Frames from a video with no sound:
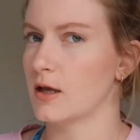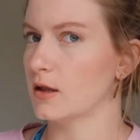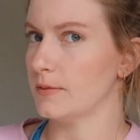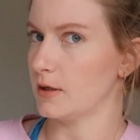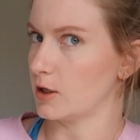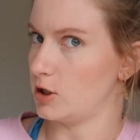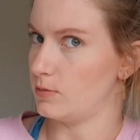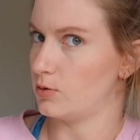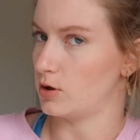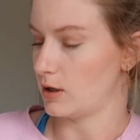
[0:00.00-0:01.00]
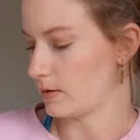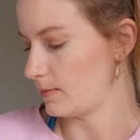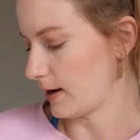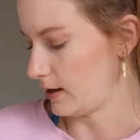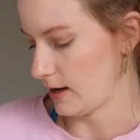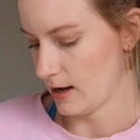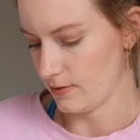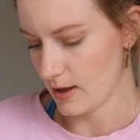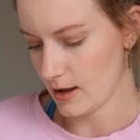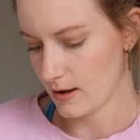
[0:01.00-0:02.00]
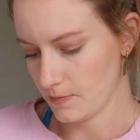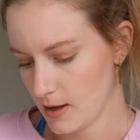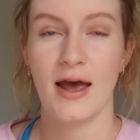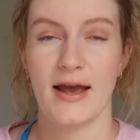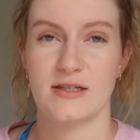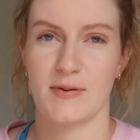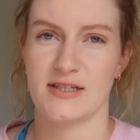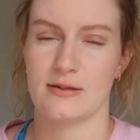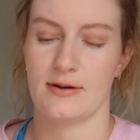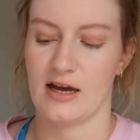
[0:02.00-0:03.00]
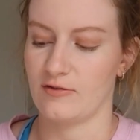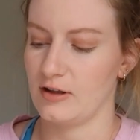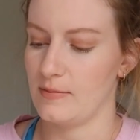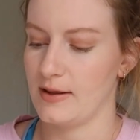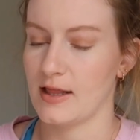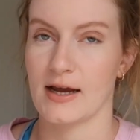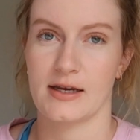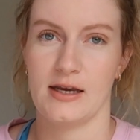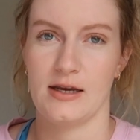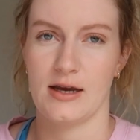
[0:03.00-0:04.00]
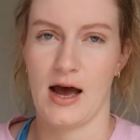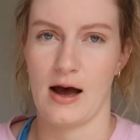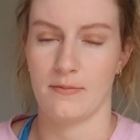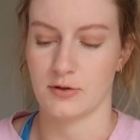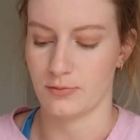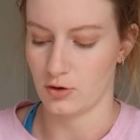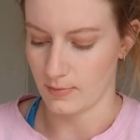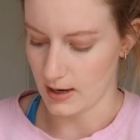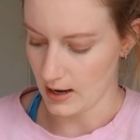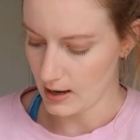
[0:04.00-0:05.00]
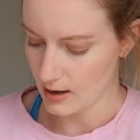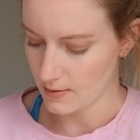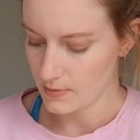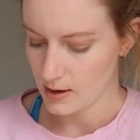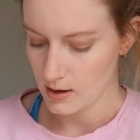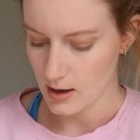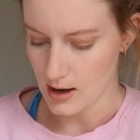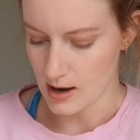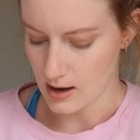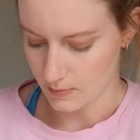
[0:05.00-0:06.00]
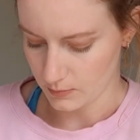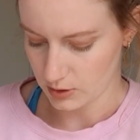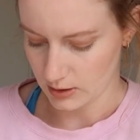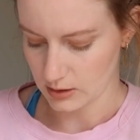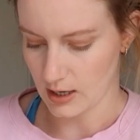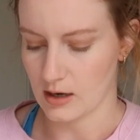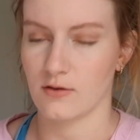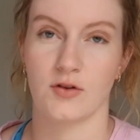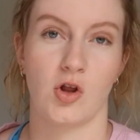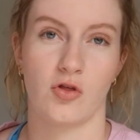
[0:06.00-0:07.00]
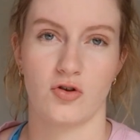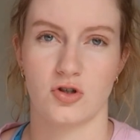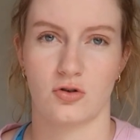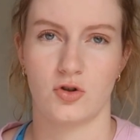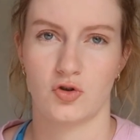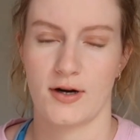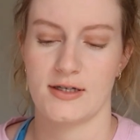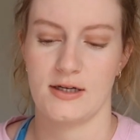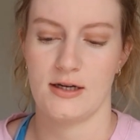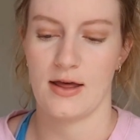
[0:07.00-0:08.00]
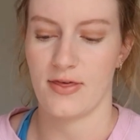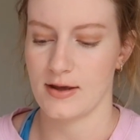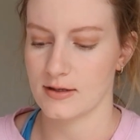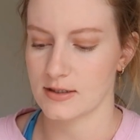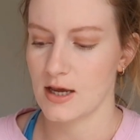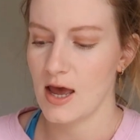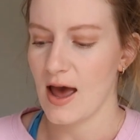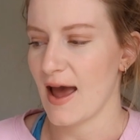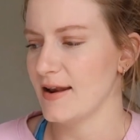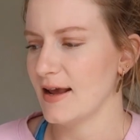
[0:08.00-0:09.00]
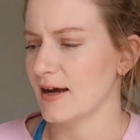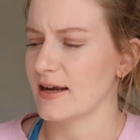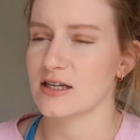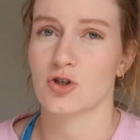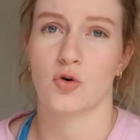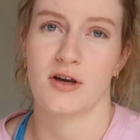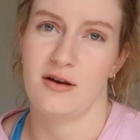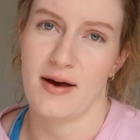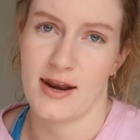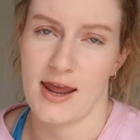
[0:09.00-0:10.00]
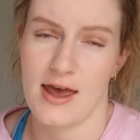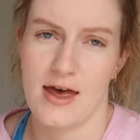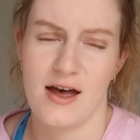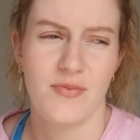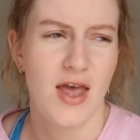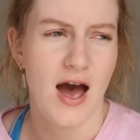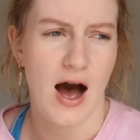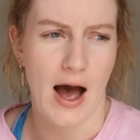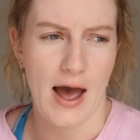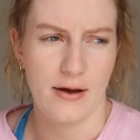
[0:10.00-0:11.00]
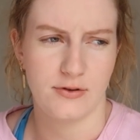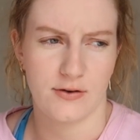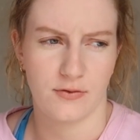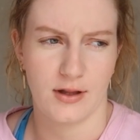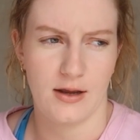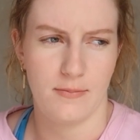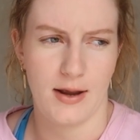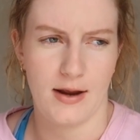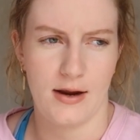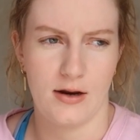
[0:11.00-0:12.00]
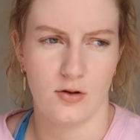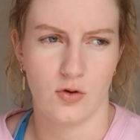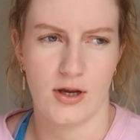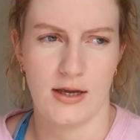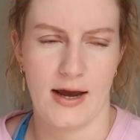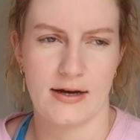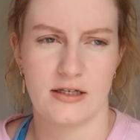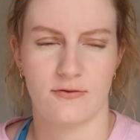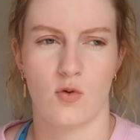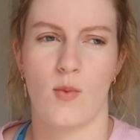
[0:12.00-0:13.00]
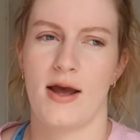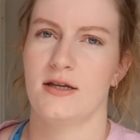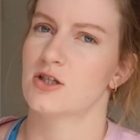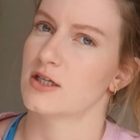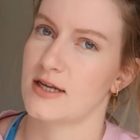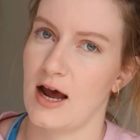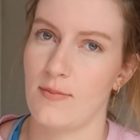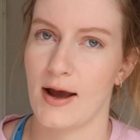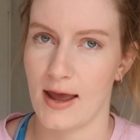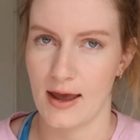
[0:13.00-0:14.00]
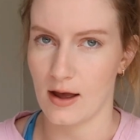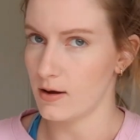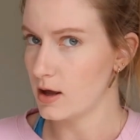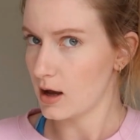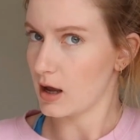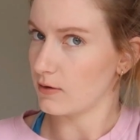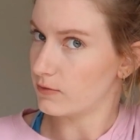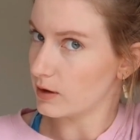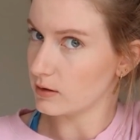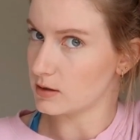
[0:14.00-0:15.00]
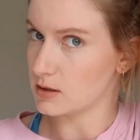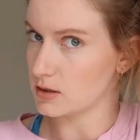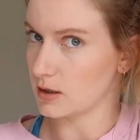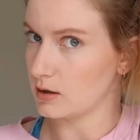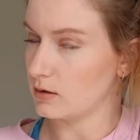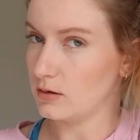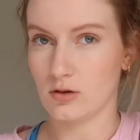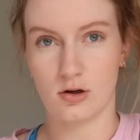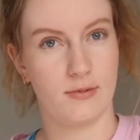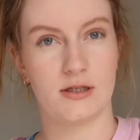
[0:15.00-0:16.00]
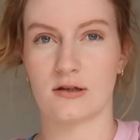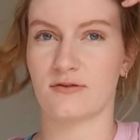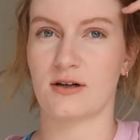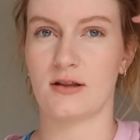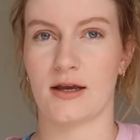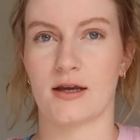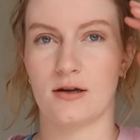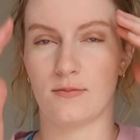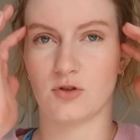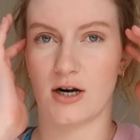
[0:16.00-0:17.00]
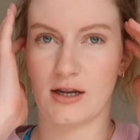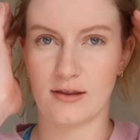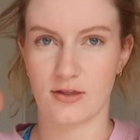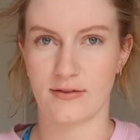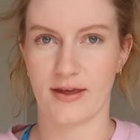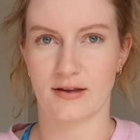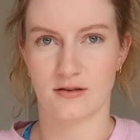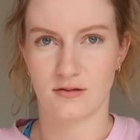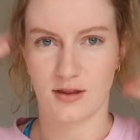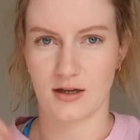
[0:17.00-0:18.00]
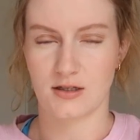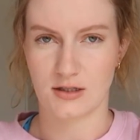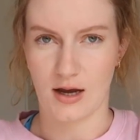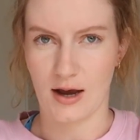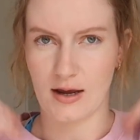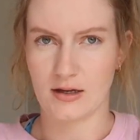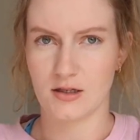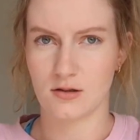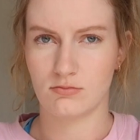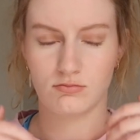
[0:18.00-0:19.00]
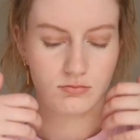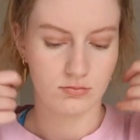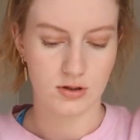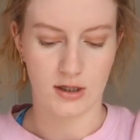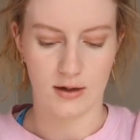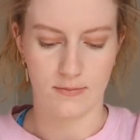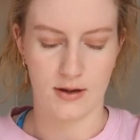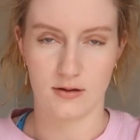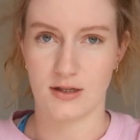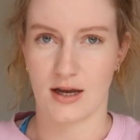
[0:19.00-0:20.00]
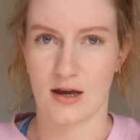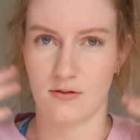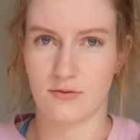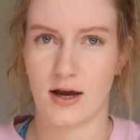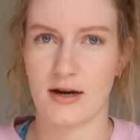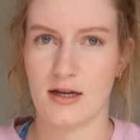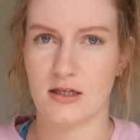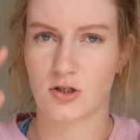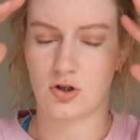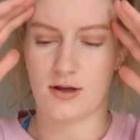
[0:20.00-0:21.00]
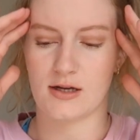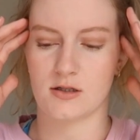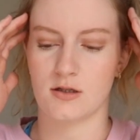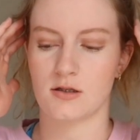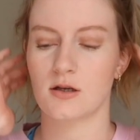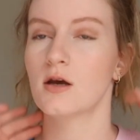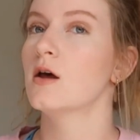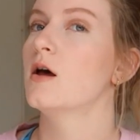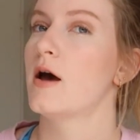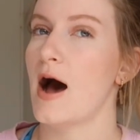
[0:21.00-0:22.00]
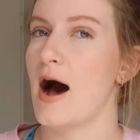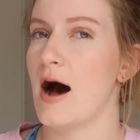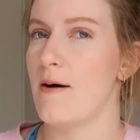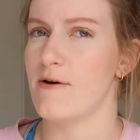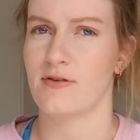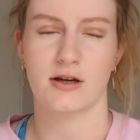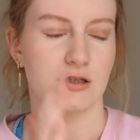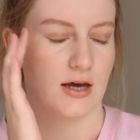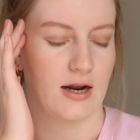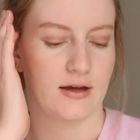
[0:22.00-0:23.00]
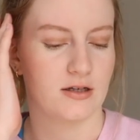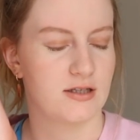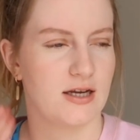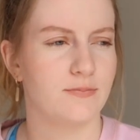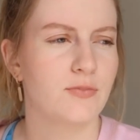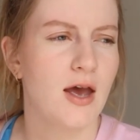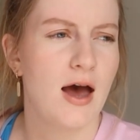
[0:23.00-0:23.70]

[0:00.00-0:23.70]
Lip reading: clip, and like you put it up the back of your head there. It's been something I've really been liking to put in my hair. So that's kind of along those sort of trendy things. And yeah, I guess talking about hair, I've definitely been looking at different ways to style my hair. I feel like this is like a little bit different. Like I'm trying to get that like that side bits, that kind of 90s 2000s. I feel like it's kind of hard to see.